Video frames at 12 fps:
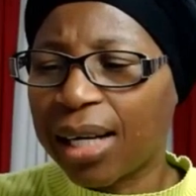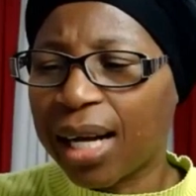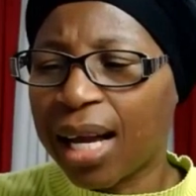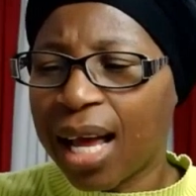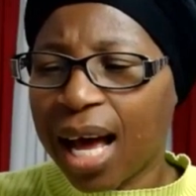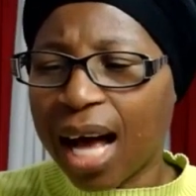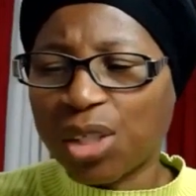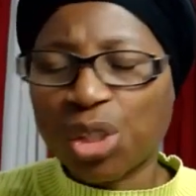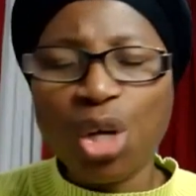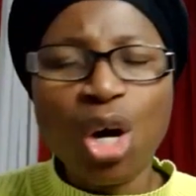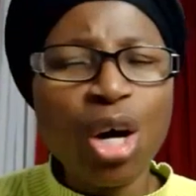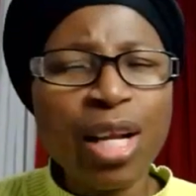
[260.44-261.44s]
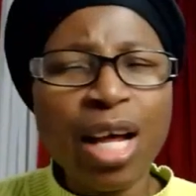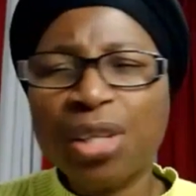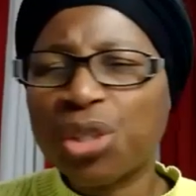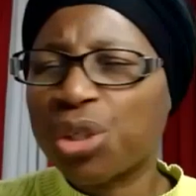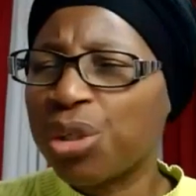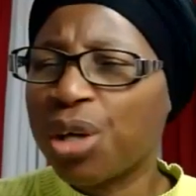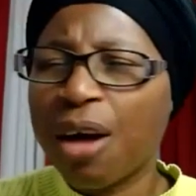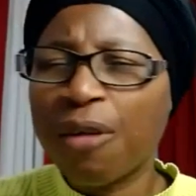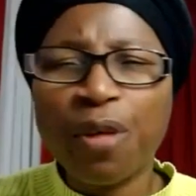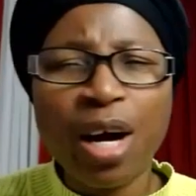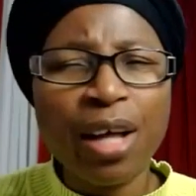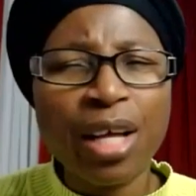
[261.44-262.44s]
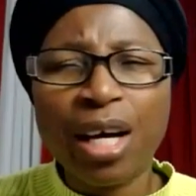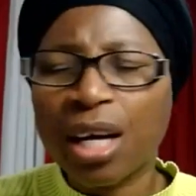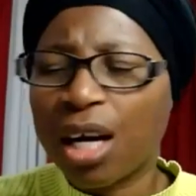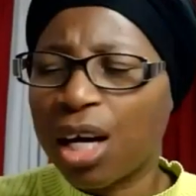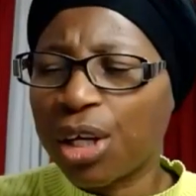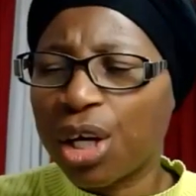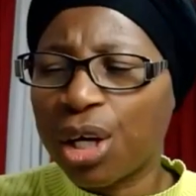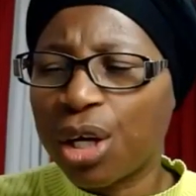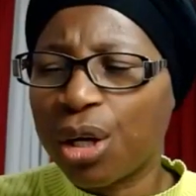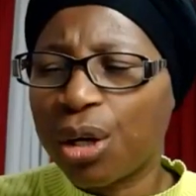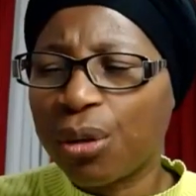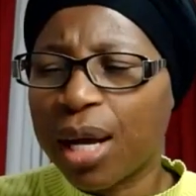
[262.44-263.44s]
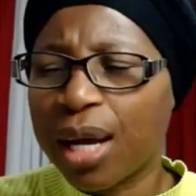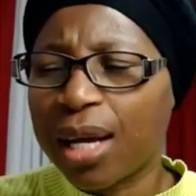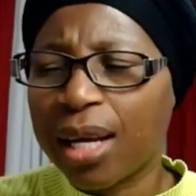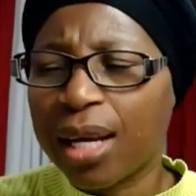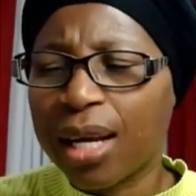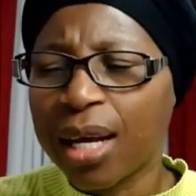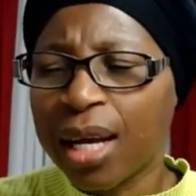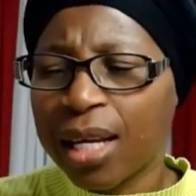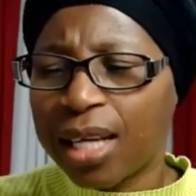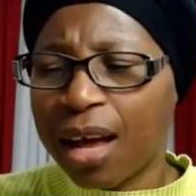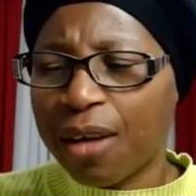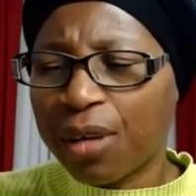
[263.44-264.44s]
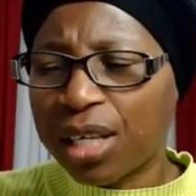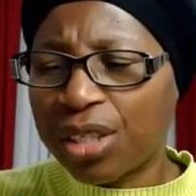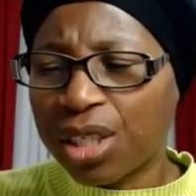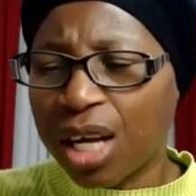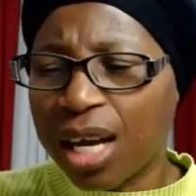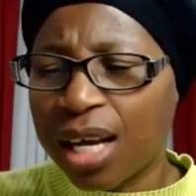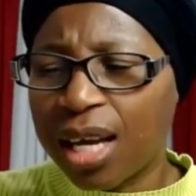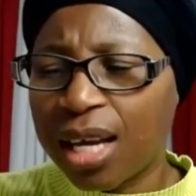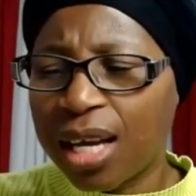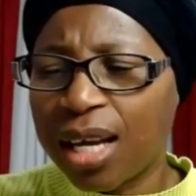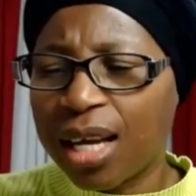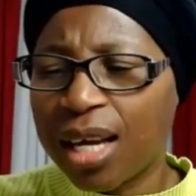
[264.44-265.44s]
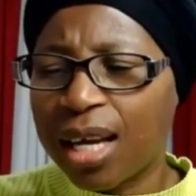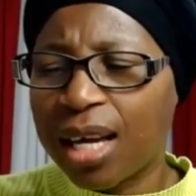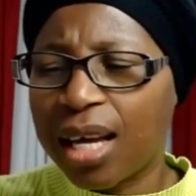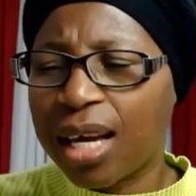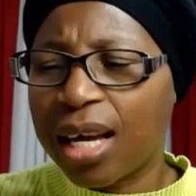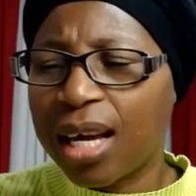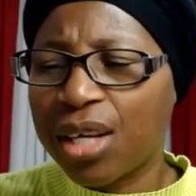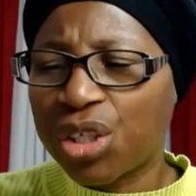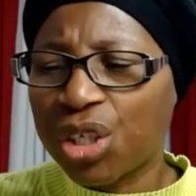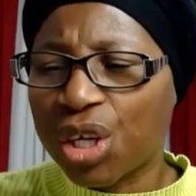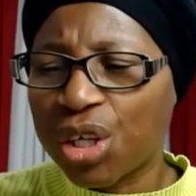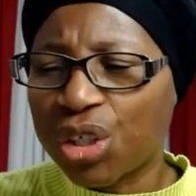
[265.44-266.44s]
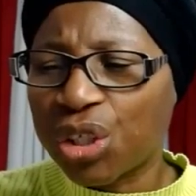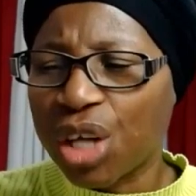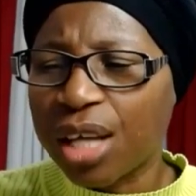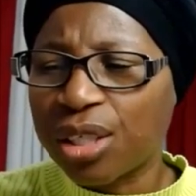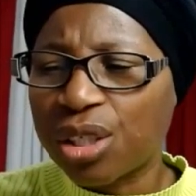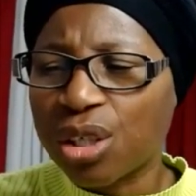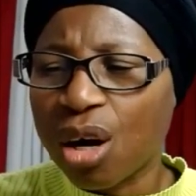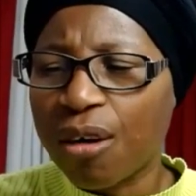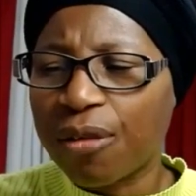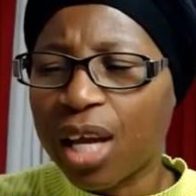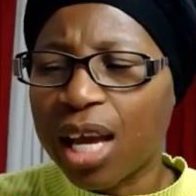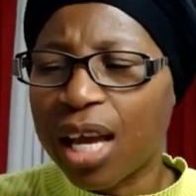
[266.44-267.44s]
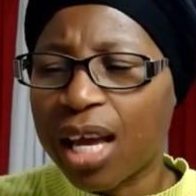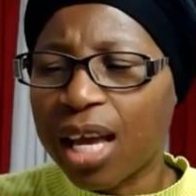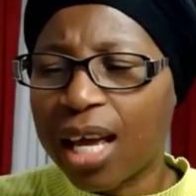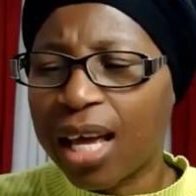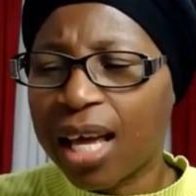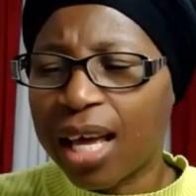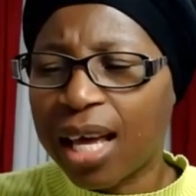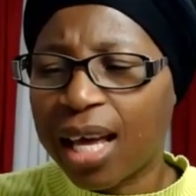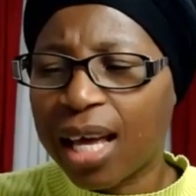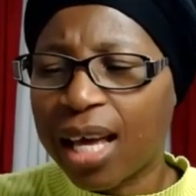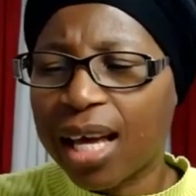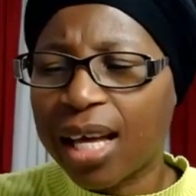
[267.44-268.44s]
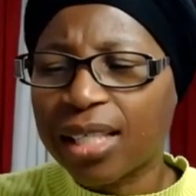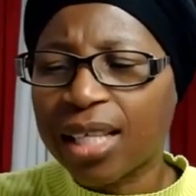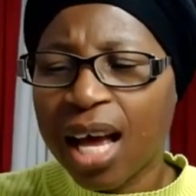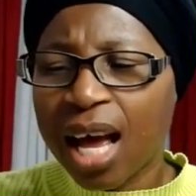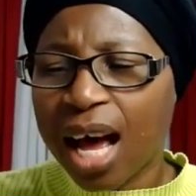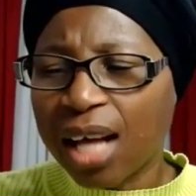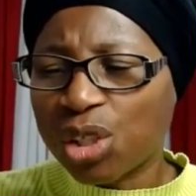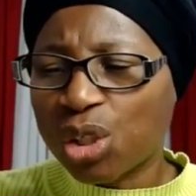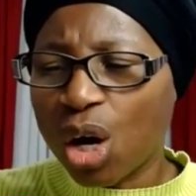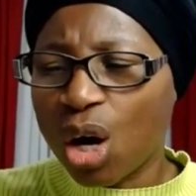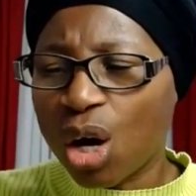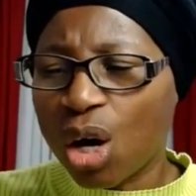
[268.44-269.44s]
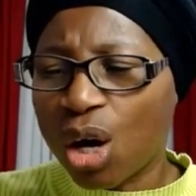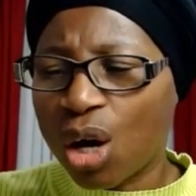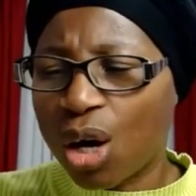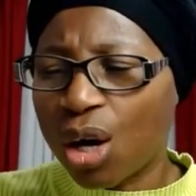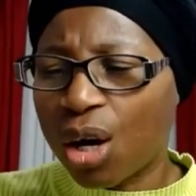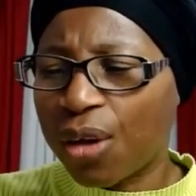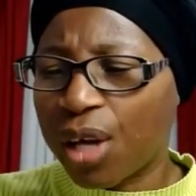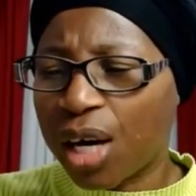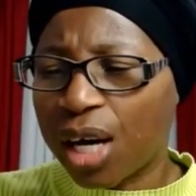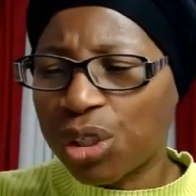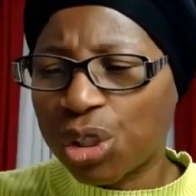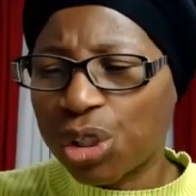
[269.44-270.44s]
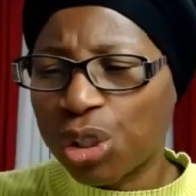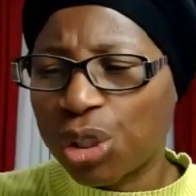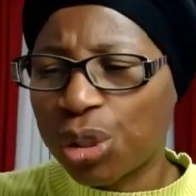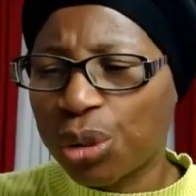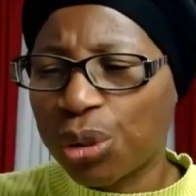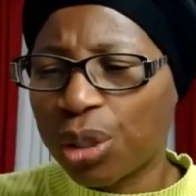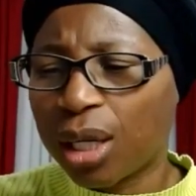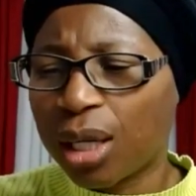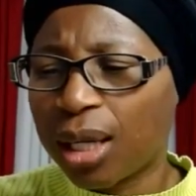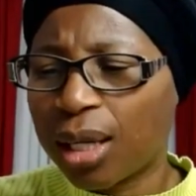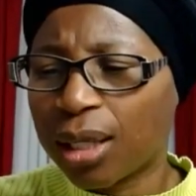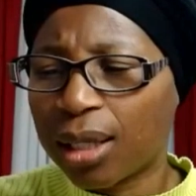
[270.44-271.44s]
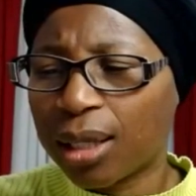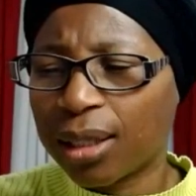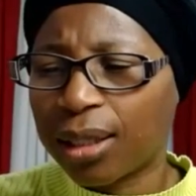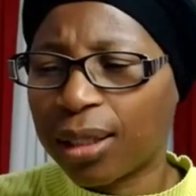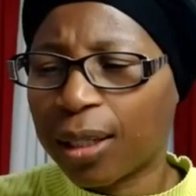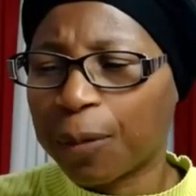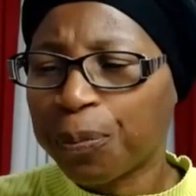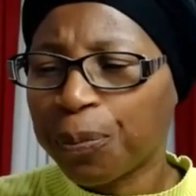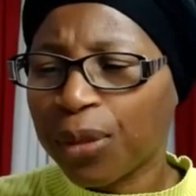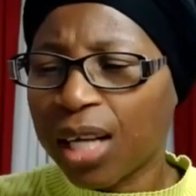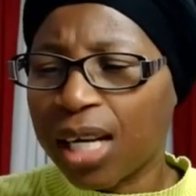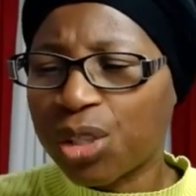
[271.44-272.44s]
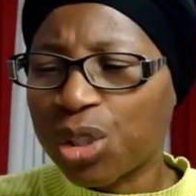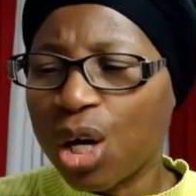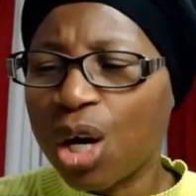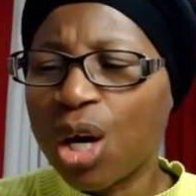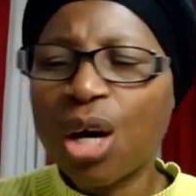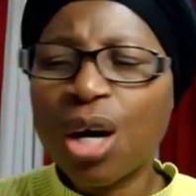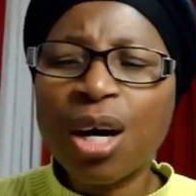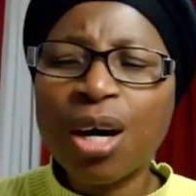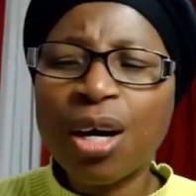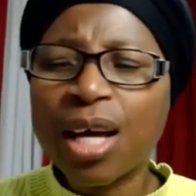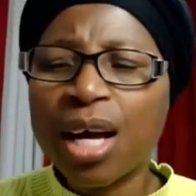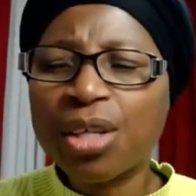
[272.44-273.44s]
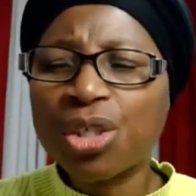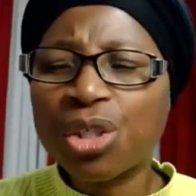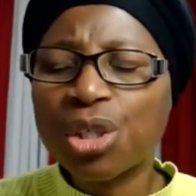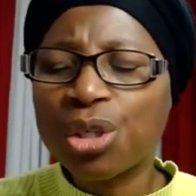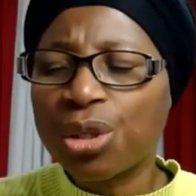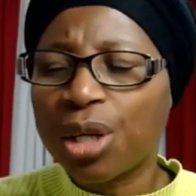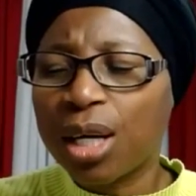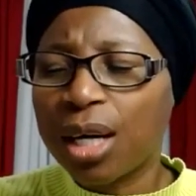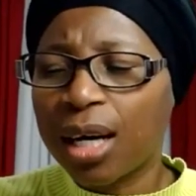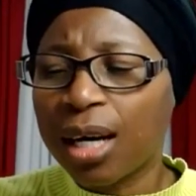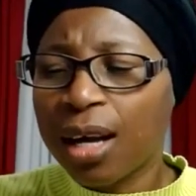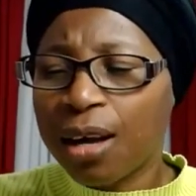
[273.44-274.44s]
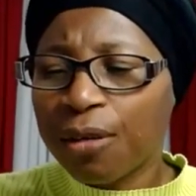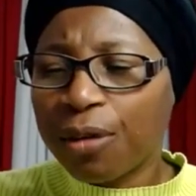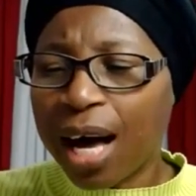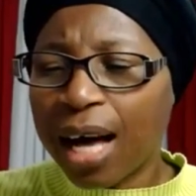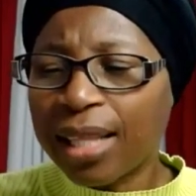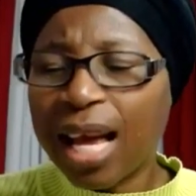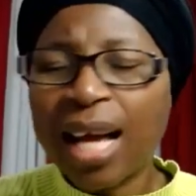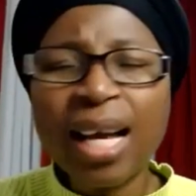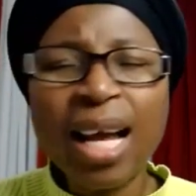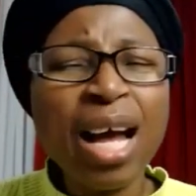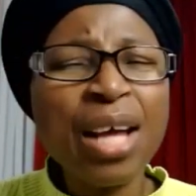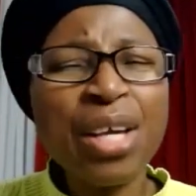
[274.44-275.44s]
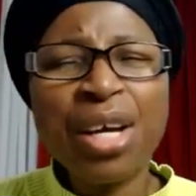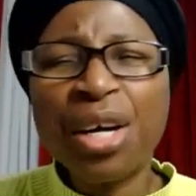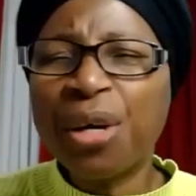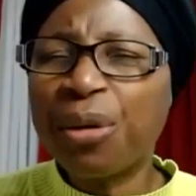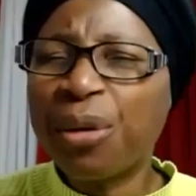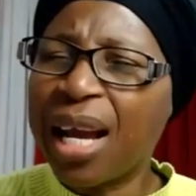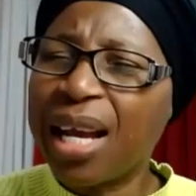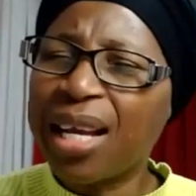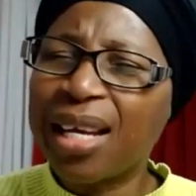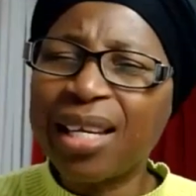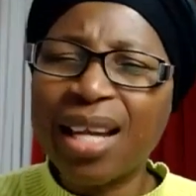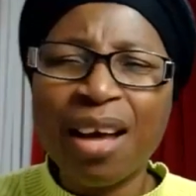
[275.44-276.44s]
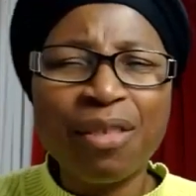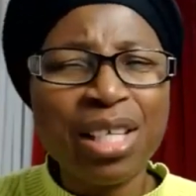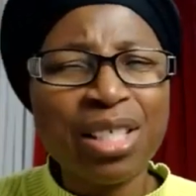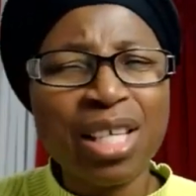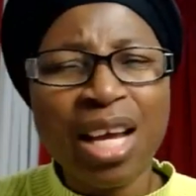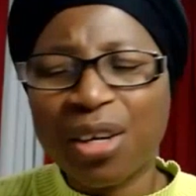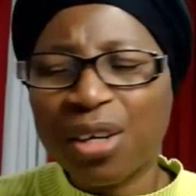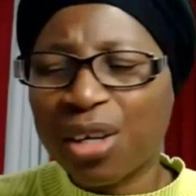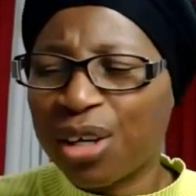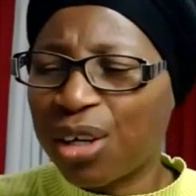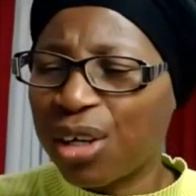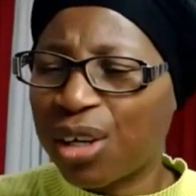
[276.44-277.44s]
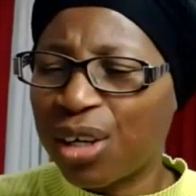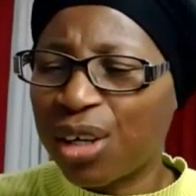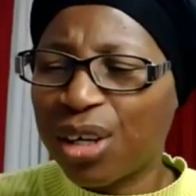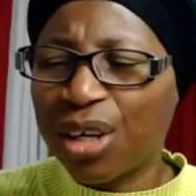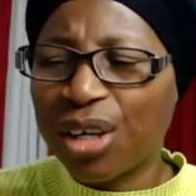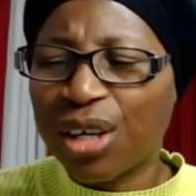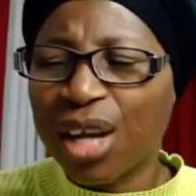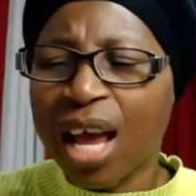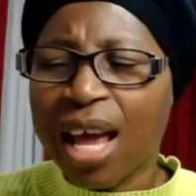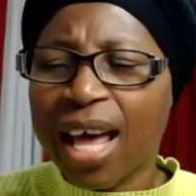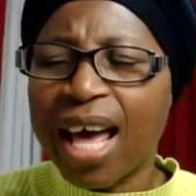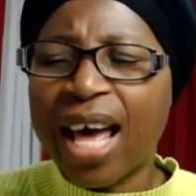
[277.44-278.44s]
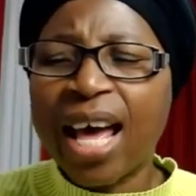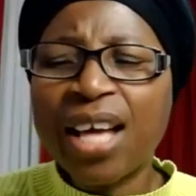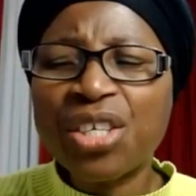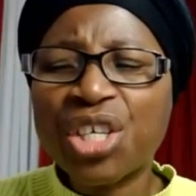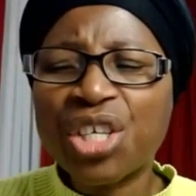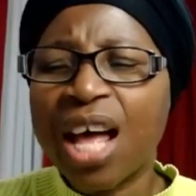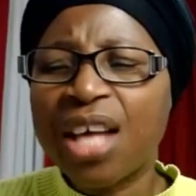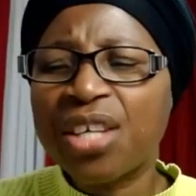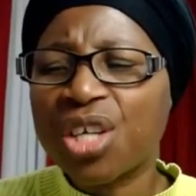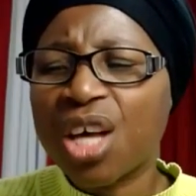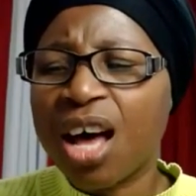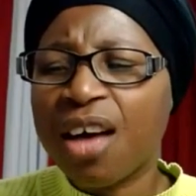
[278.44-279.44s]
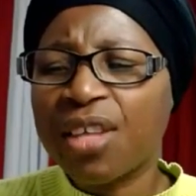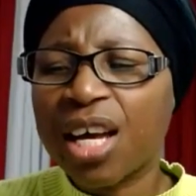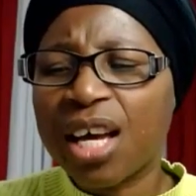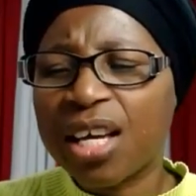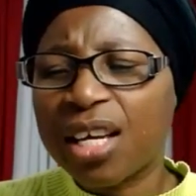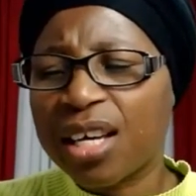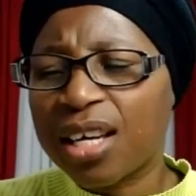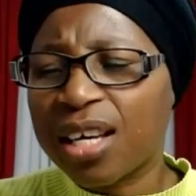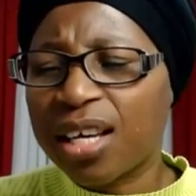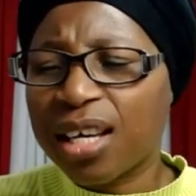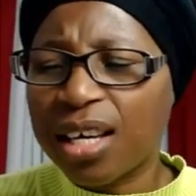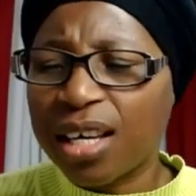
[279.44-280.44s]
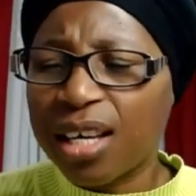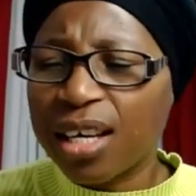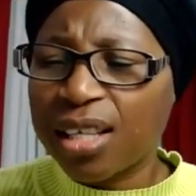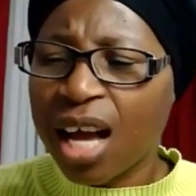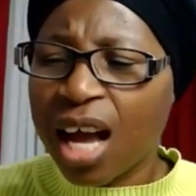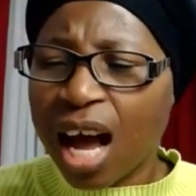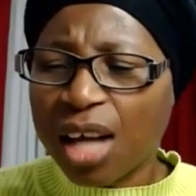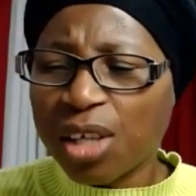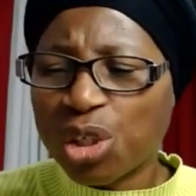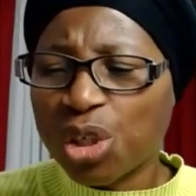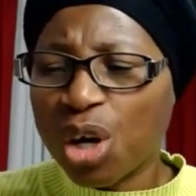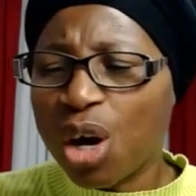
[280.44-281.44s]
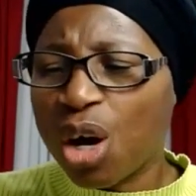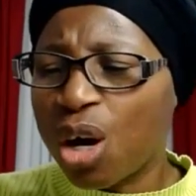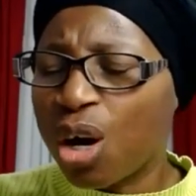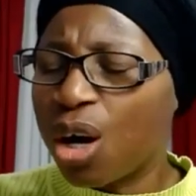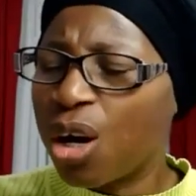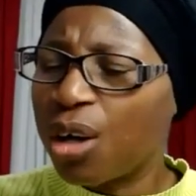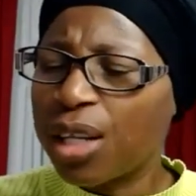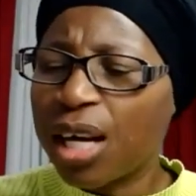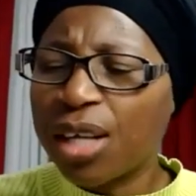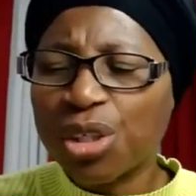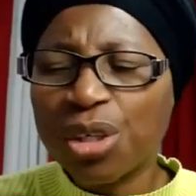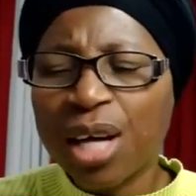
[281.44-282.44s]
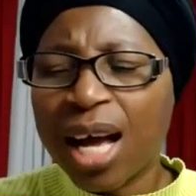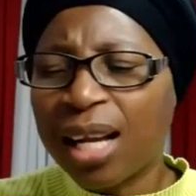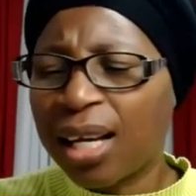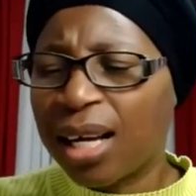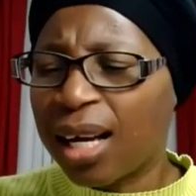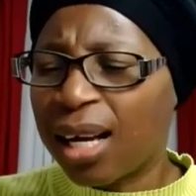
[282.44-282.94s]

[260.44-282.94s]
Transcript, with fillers: Lord, I saw that you are Father God, you will never change, ancients of days. I saw that you are. I saw that you are. Father God, you we never shall on. Ancient service. I saw that you are